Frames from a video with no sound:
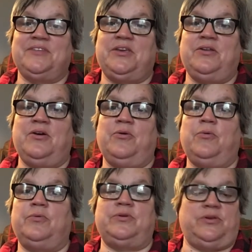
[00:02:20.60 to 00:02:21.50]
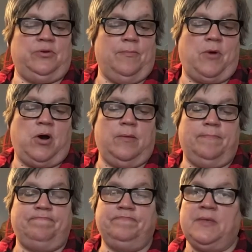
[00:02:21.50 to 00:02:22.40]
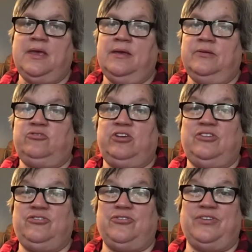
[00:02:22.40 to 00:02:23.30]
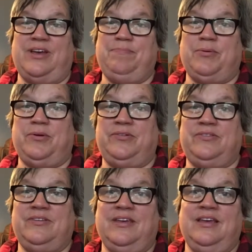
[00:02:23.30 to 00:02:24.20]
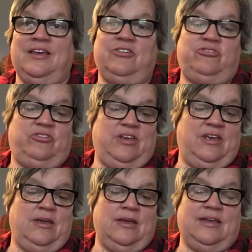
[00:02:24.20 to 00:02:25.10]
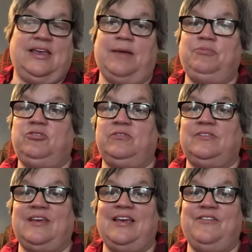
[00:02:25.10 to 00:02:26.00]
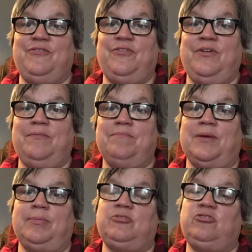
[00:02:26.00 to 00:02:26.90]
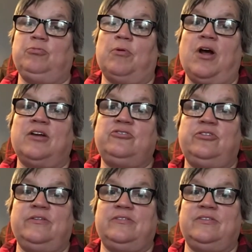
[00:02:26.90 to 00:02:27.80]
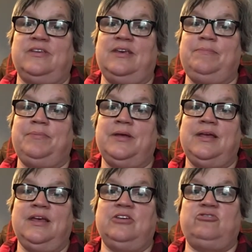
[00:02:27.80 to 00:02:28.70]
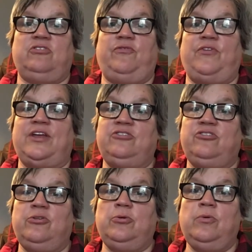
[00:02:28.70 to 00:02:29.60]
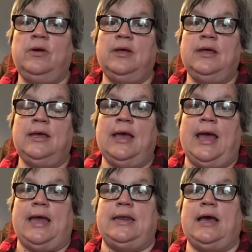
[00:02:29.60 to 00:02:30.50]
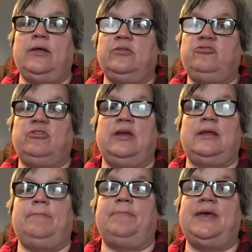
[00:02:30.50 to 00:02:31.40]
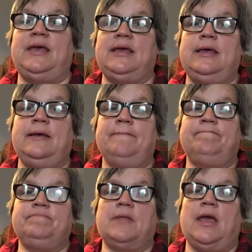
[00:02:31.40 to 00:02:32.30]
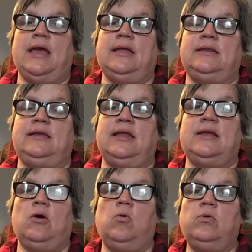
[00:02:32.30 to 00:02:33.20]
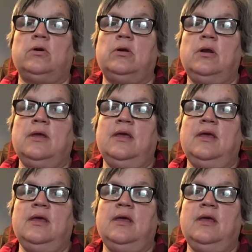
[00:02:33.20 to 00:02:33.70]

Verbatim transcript: you know, your mom changed her diapers, she kept you safe. Maybe she rocked you to sleep. She fed you. And now that you're getting big and getting older,